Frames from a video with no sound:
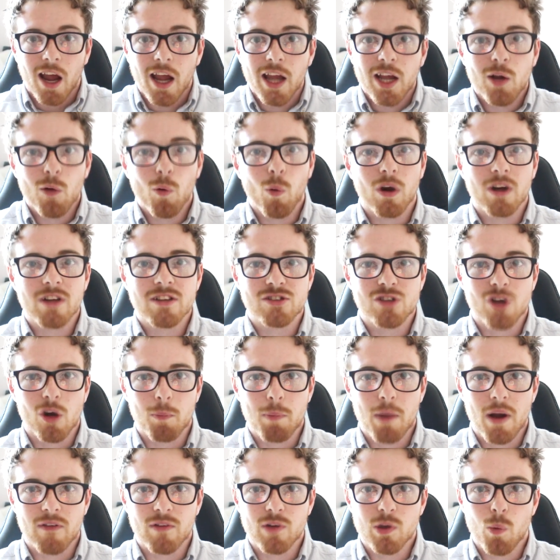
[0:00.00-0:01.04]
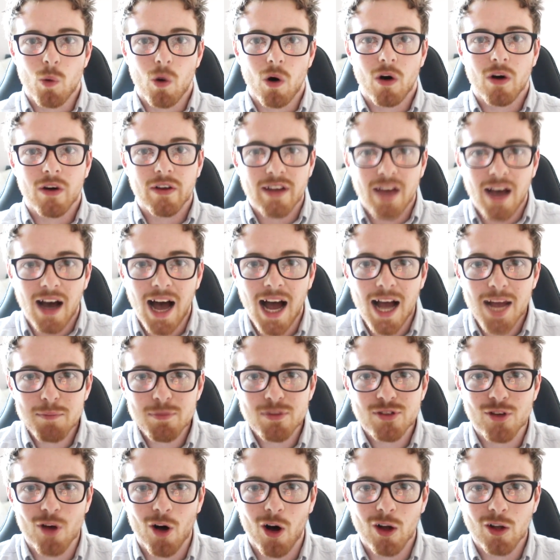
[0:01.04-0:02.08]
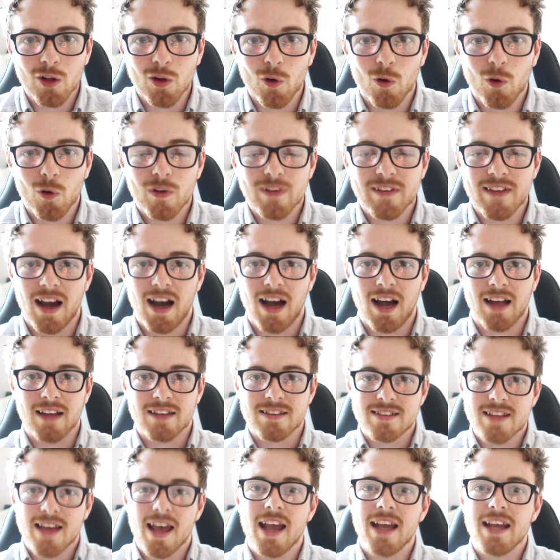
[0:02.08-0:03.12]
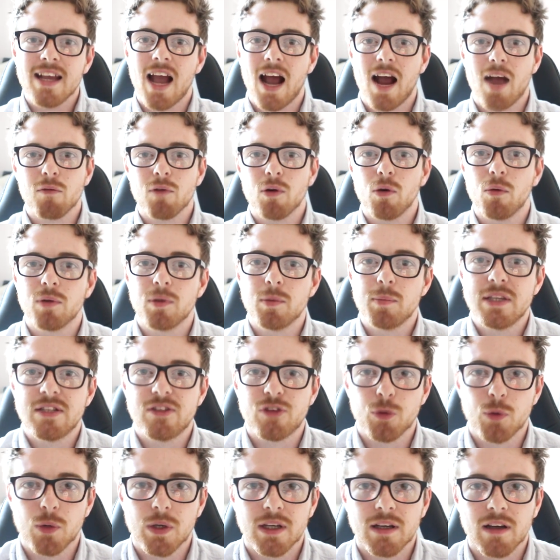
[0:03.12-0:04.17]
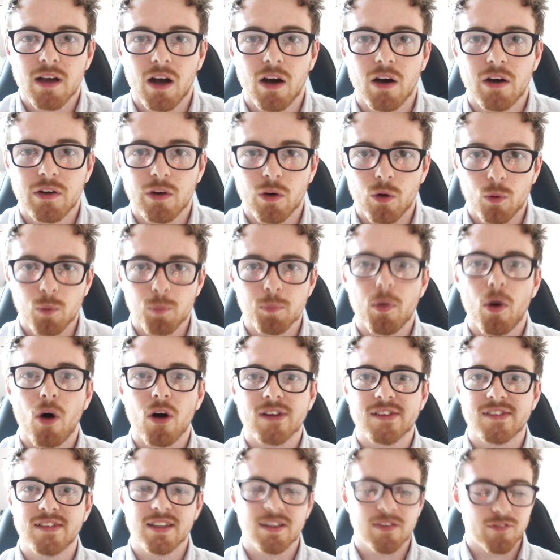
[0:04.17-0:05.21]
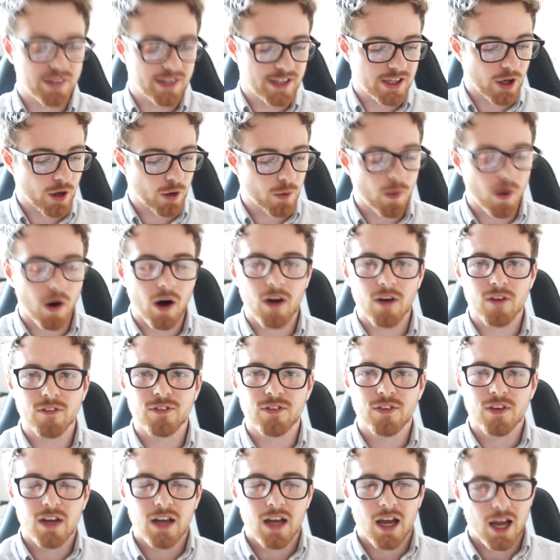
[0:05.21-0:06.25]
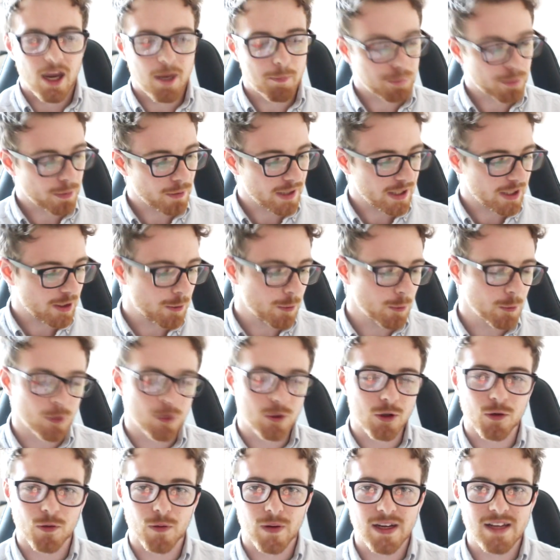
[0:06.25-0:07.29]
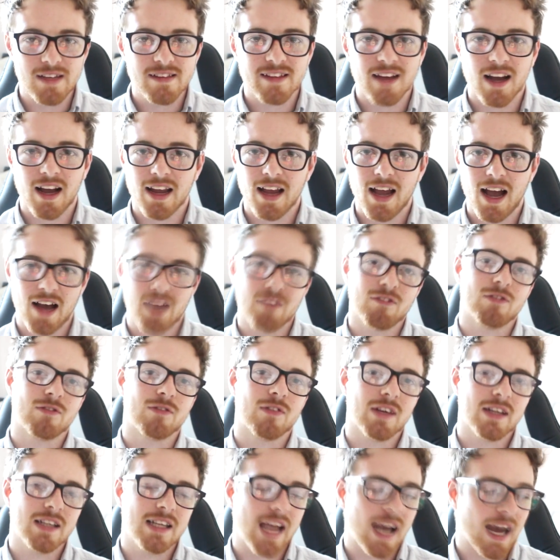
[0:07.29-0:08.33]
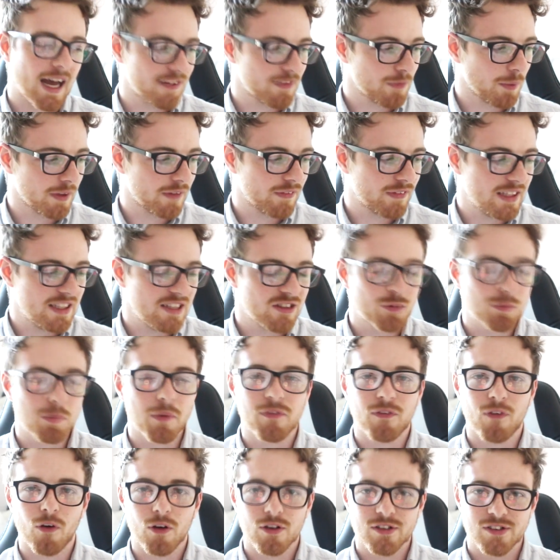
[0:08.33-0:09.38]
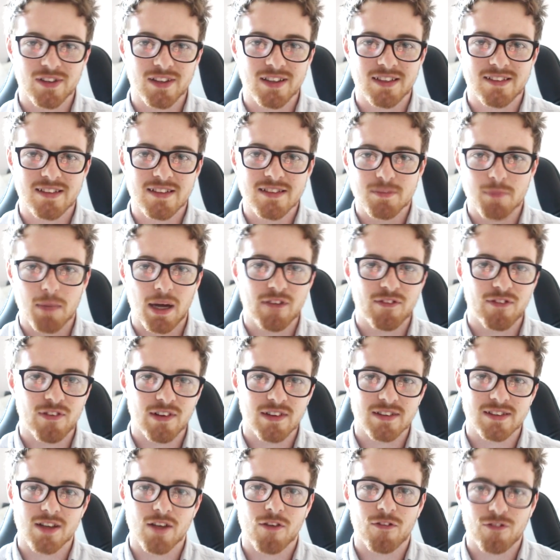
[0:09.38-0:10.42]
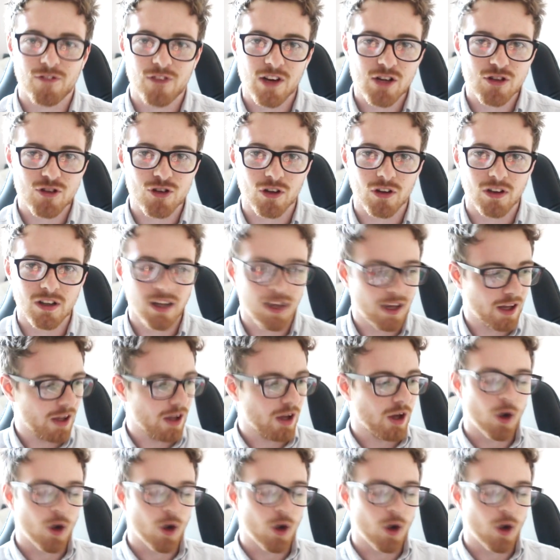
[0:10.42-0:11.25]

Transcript: Hey what is up everyone, I'm Starlord, and today I'm going to be doing an unboxing video of a pretty cool crate. I haven't really had one of these before so this is my first official